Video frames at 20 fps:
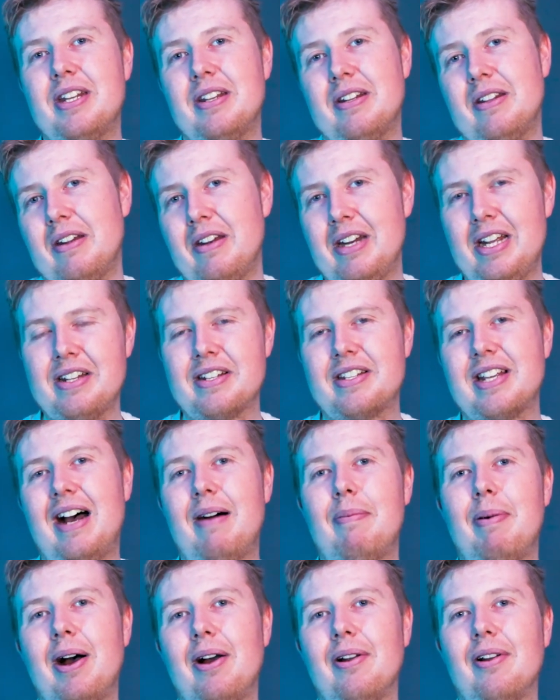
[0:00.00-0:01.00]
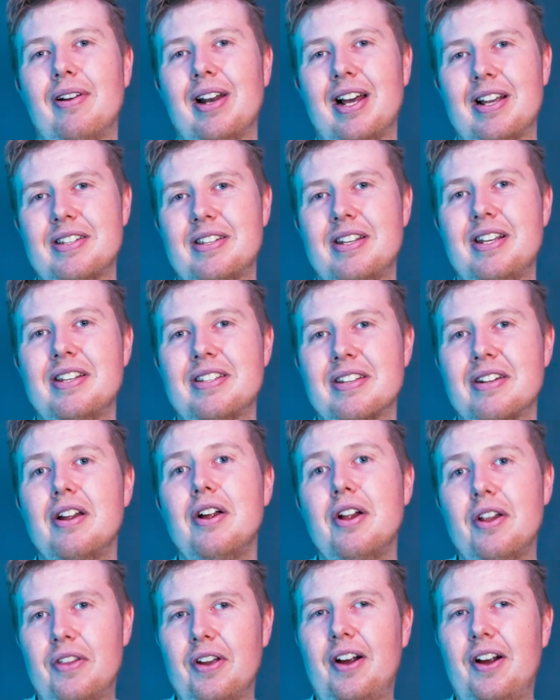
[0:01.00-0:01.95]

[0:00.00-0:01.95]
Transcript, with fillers: it in Sao Paulo last season,